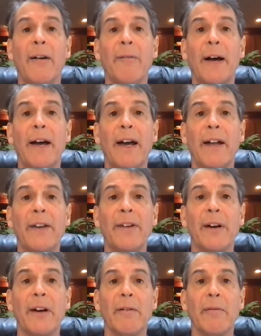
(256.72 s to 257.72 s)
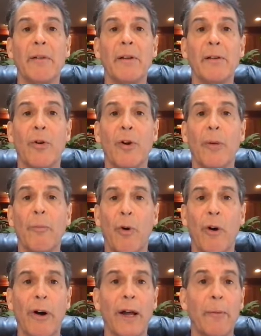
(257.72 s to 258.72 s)
and Lauren
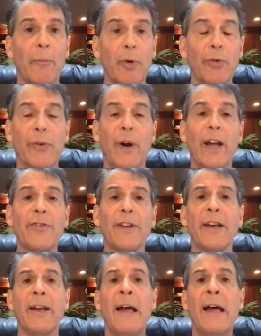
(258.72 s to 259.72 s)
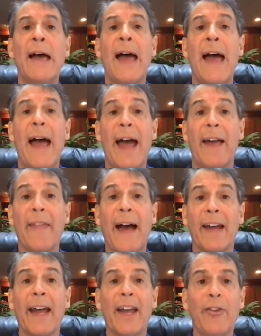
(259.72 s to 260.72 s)
Moore and Bruce Grayson. And
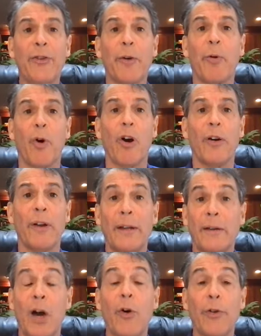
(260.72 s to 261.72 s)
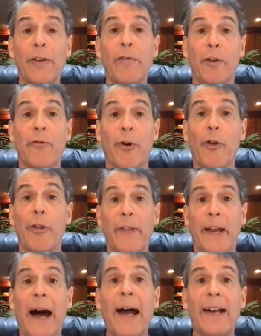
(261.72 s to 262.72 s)
that case report goes even further
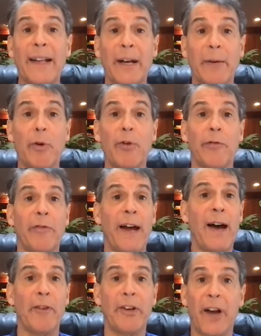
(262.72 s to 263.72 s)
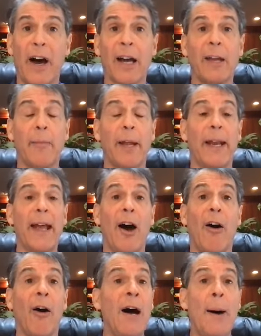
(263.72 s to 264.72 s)
than I did in Proof of Heaven, documenting
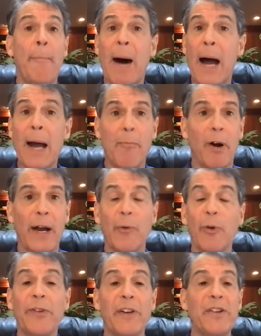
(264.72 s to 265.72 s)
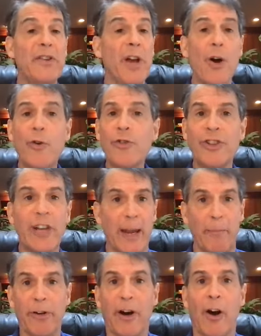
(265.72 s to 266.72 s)
how my brain was in no
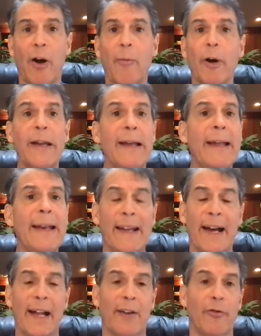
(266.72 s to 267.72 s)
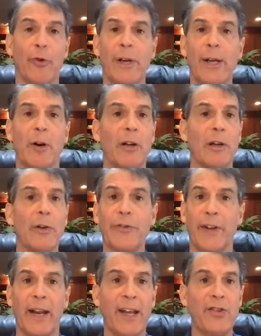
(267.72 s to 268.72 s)
shape to harbor any kind of dream or
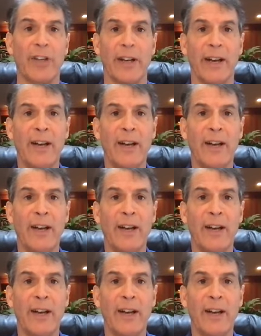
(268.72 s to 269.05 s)
hallucination.